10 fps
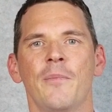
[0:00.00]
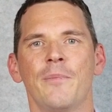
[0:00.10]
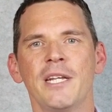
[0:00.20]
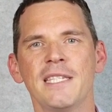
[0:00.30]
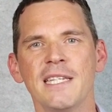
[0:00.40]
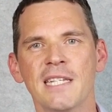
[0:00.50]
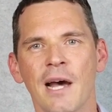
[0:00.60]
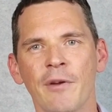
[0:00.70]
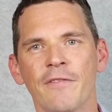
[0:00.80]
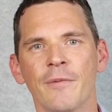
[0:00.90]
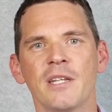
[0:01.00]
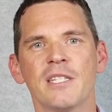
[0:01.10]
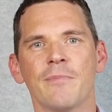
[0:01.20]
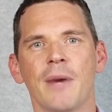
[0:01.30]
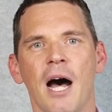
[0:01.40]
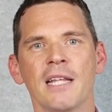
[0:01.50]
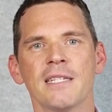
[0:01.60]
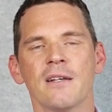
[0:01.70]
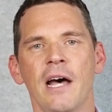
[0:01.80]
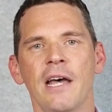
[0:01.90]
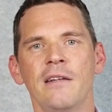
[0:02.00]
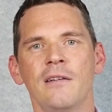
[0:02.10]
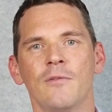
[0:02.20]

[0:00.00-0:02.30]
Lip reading: But is this coming from the demand side,